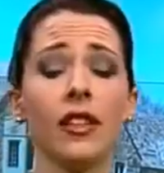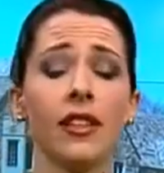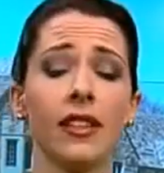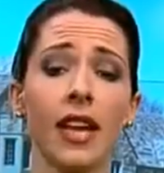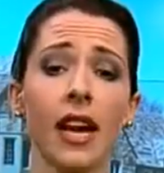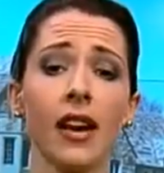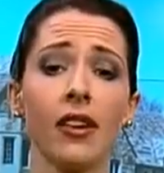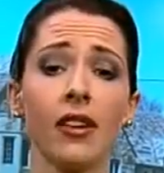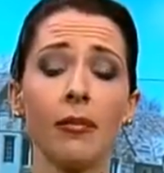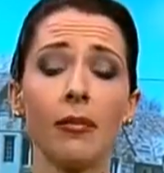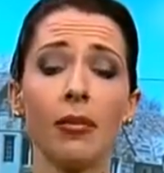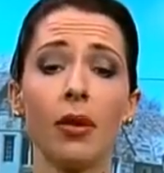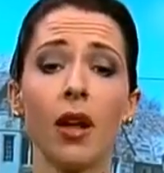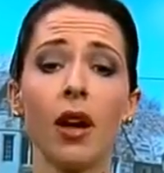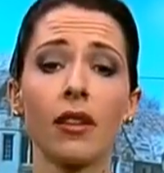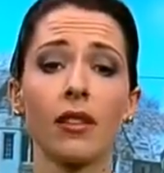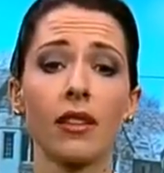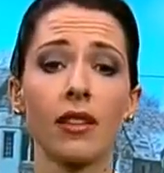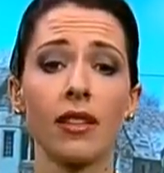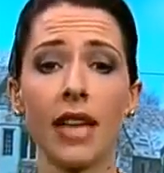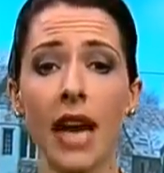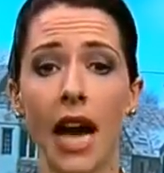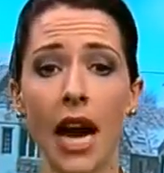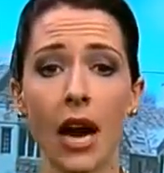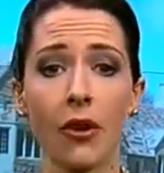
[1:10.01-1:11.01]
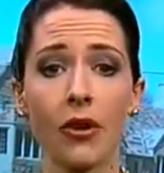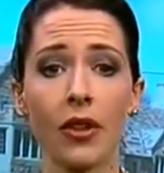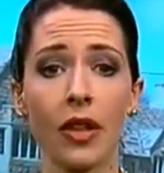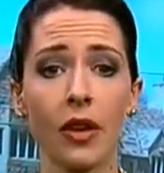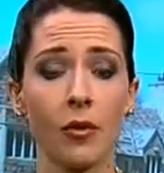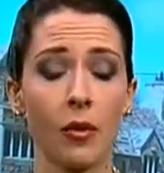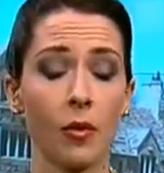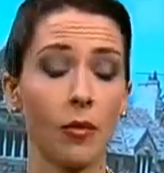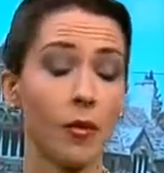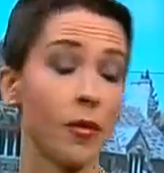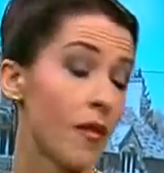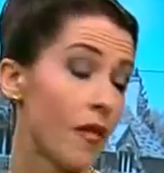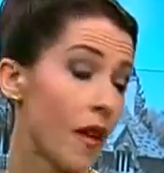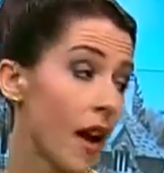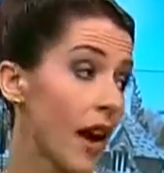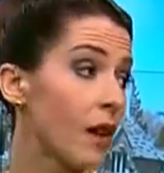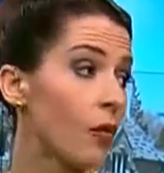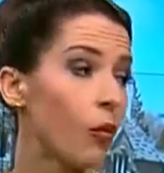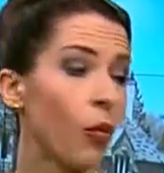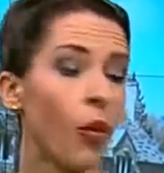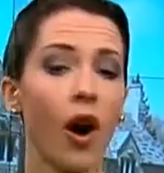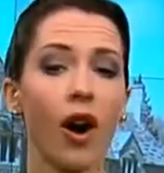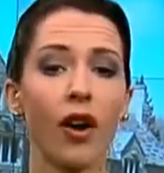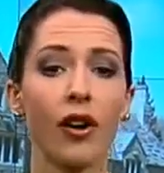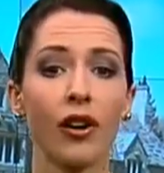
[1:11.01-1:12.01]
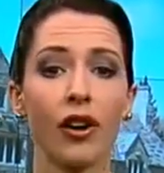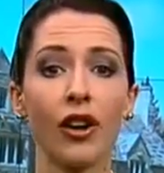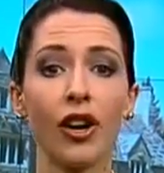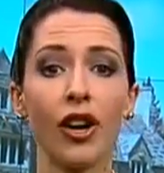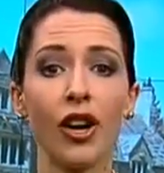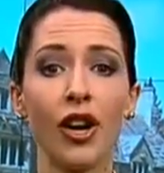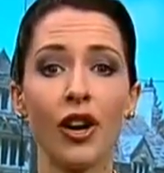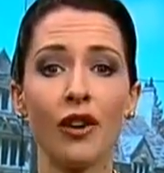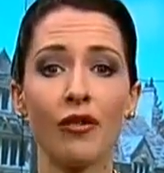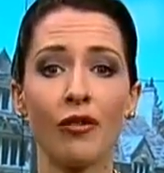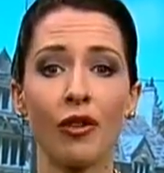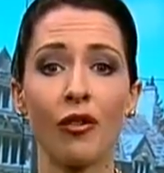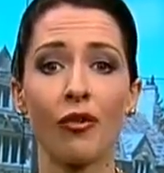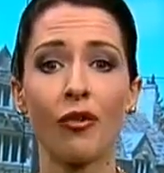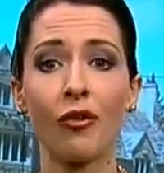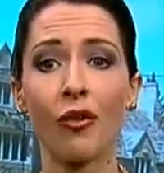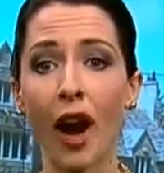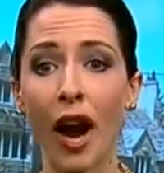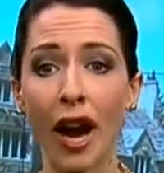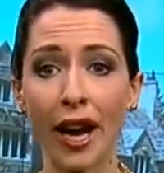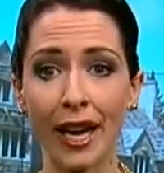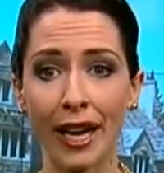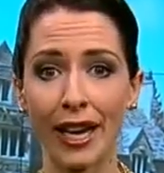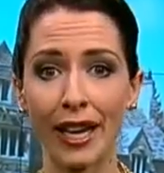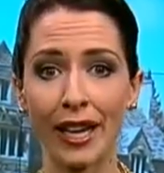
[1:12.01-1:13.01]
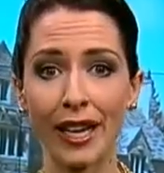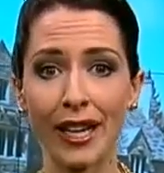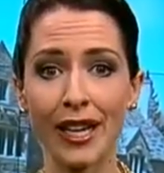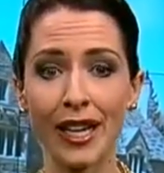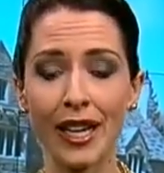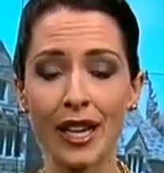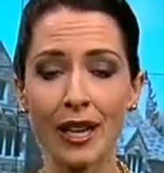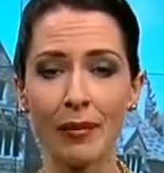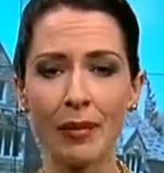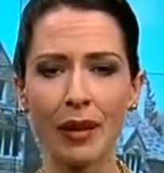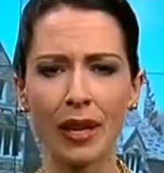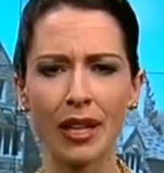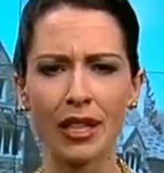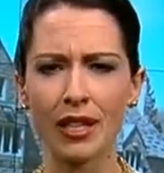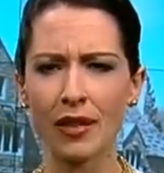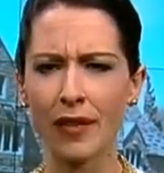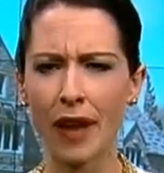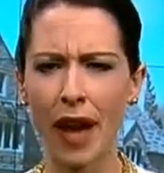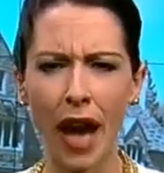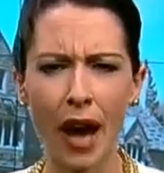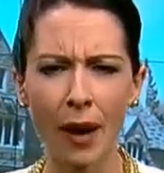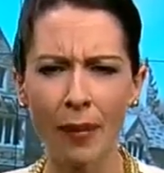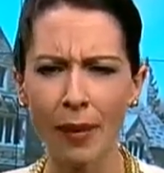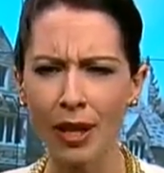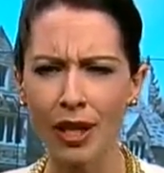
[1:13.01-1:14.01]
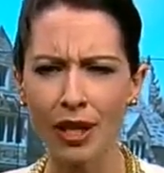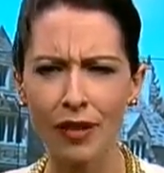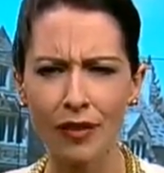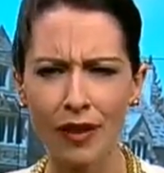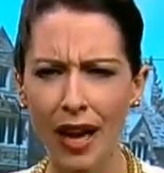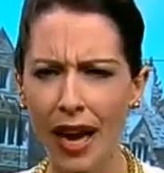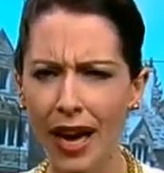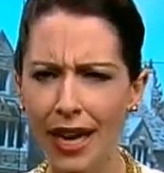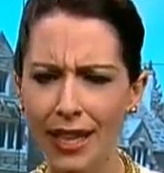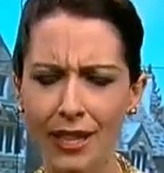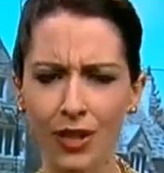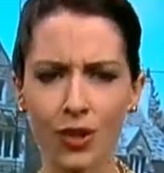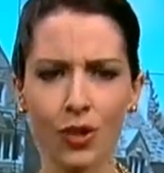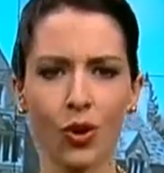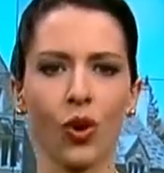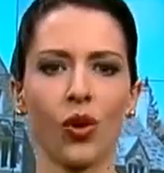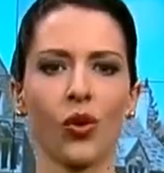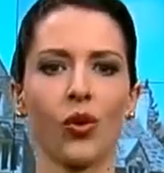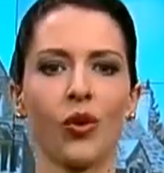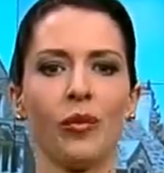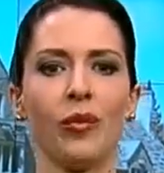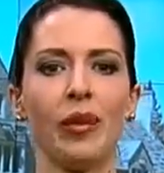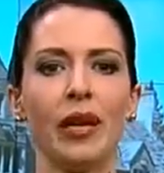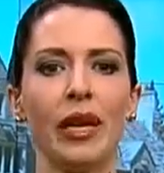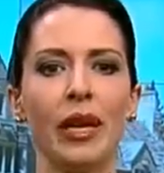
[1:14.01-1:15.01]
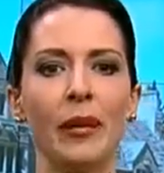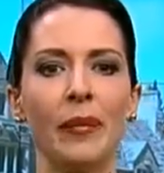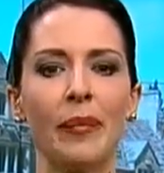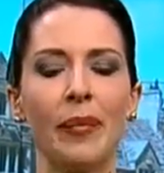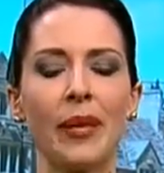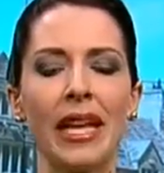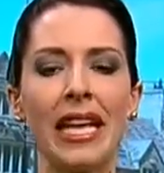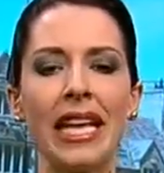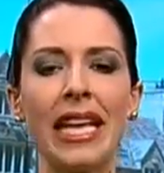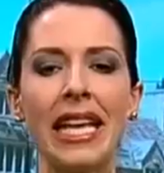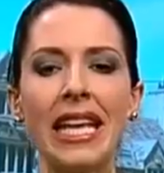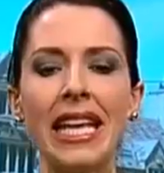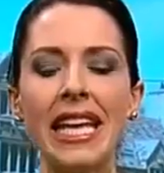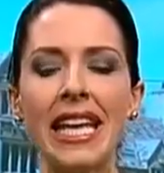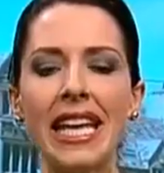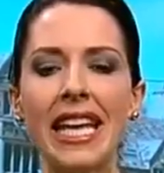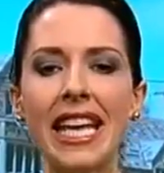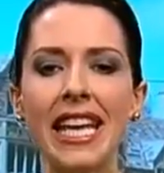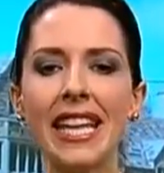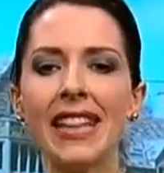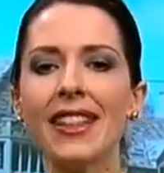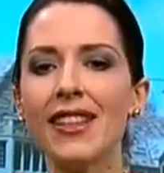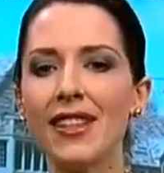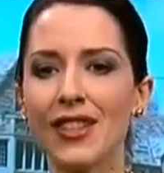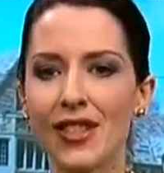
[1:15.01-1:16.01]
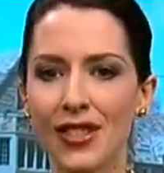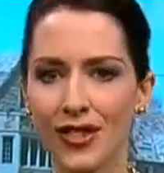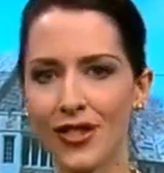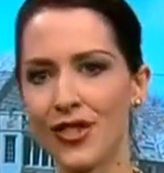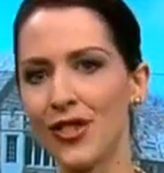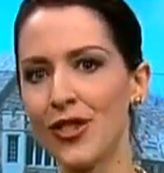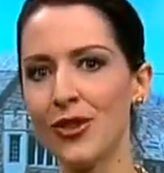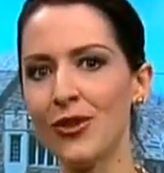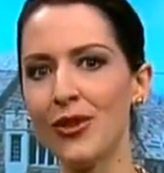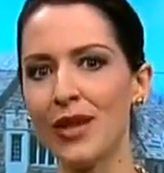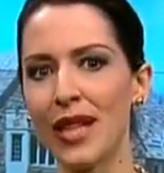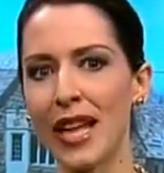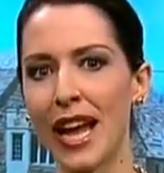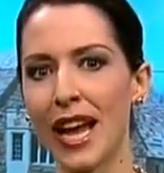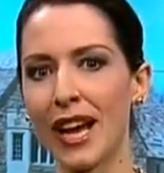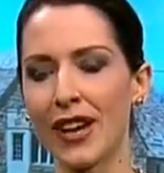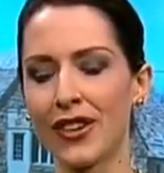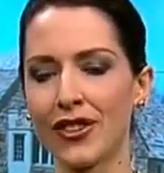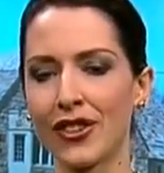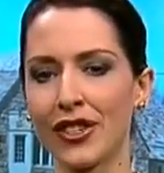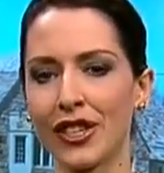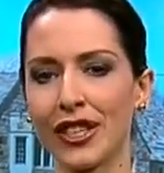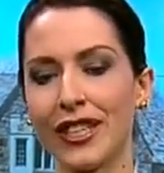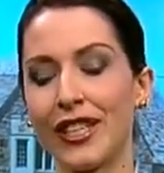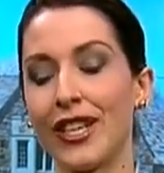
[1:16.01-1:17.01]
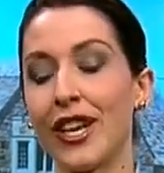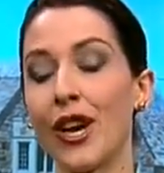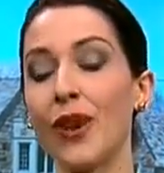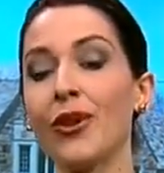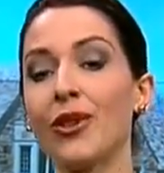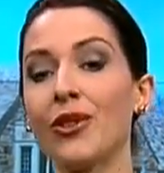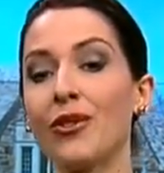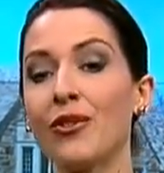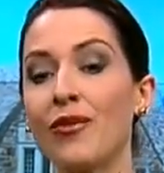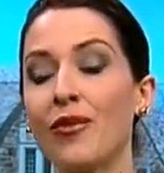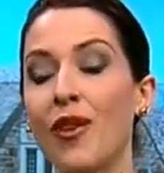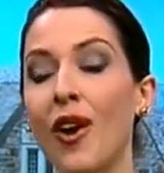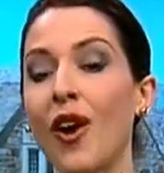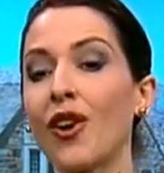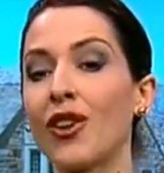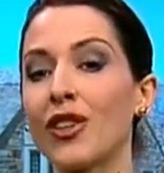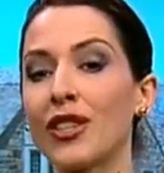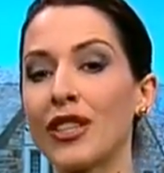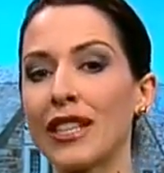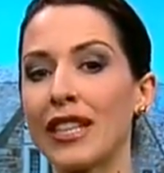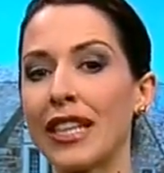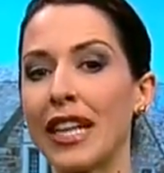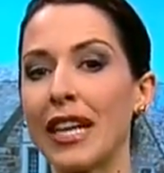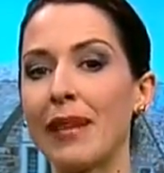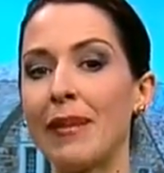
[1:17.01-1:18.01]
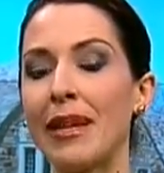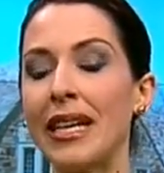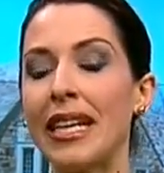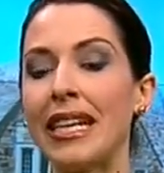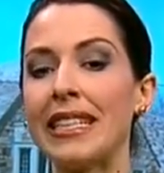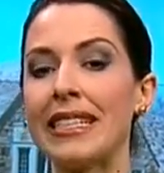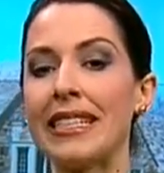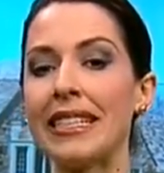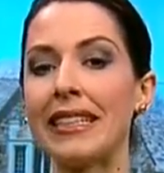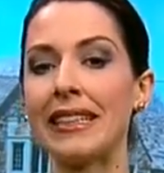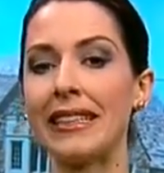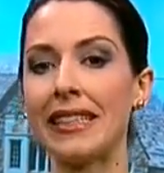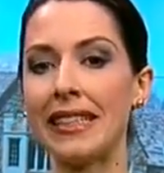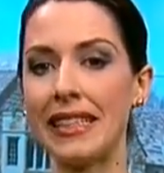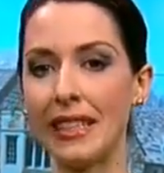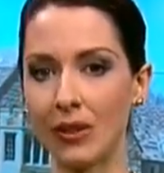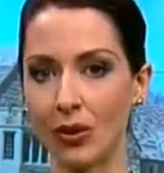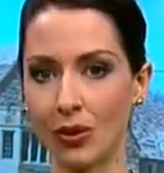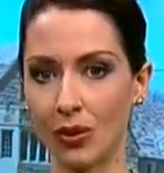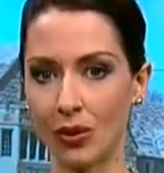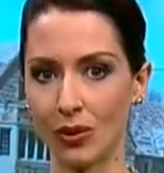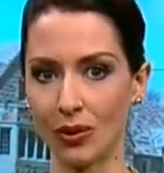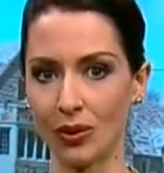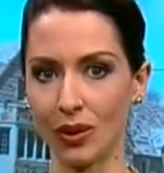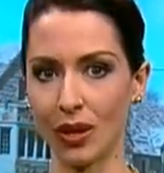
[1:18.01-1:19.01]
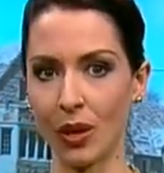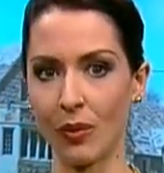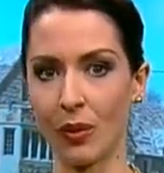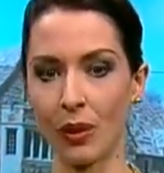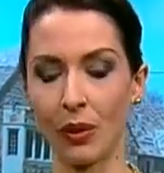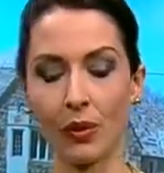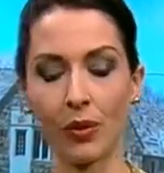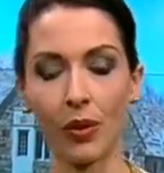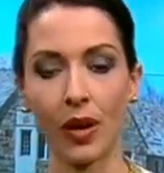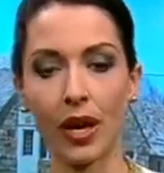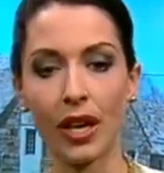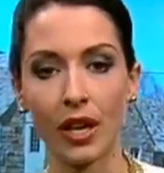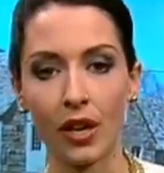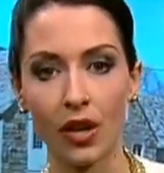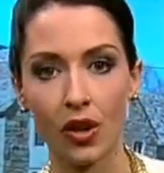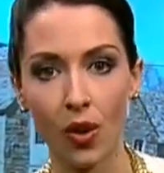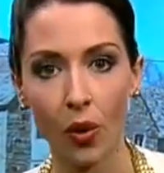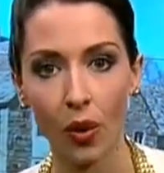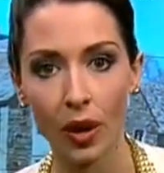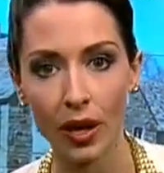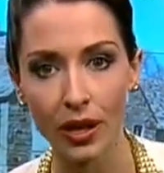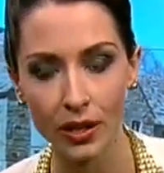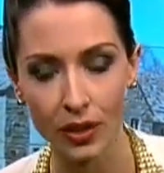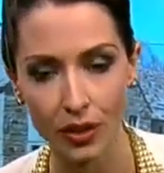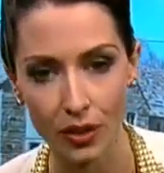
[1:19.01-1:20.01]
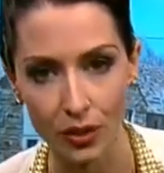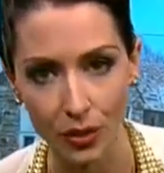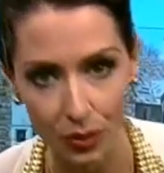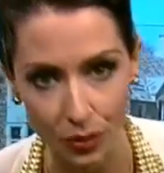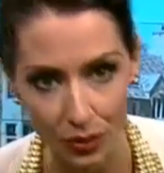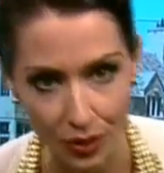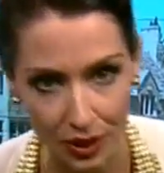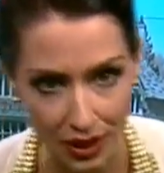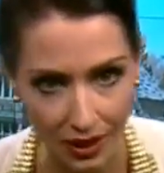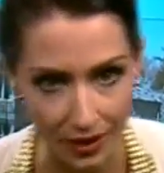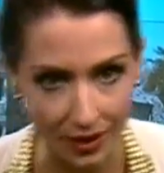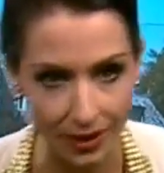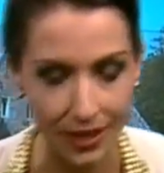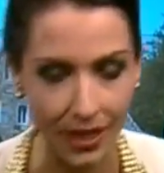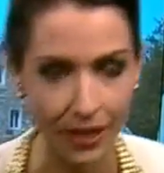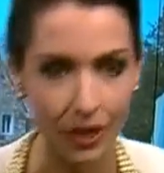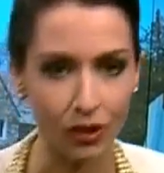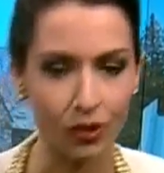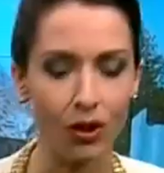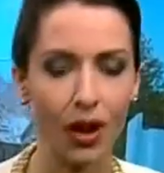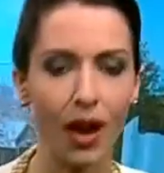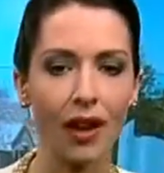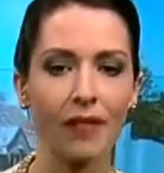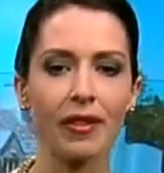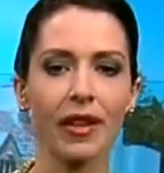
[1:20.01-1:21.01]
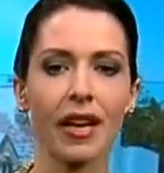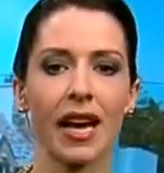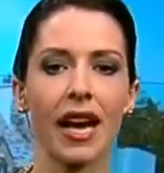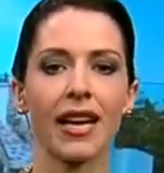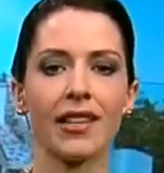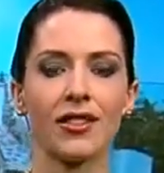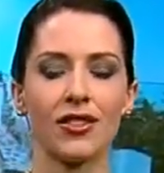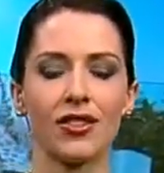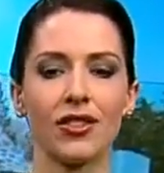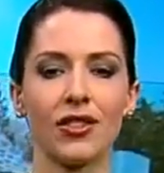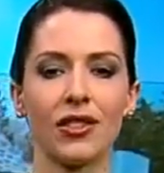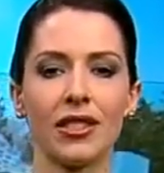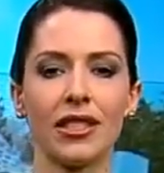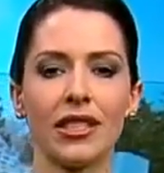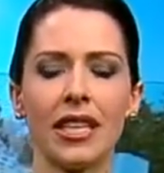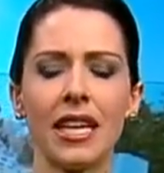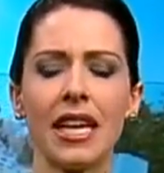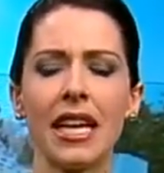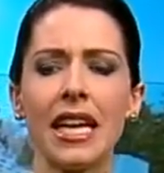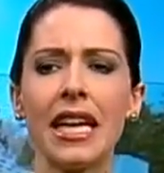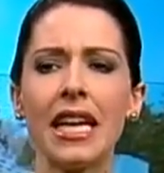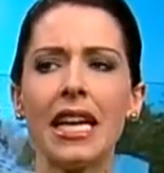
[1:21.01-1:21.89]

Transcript: the town to block a tower that would provide water for fracking because of how much of an eyesore it would be. In the suit, they actually go as far as claiming it's illegal. It would create a noise nuisance and traffic hazards.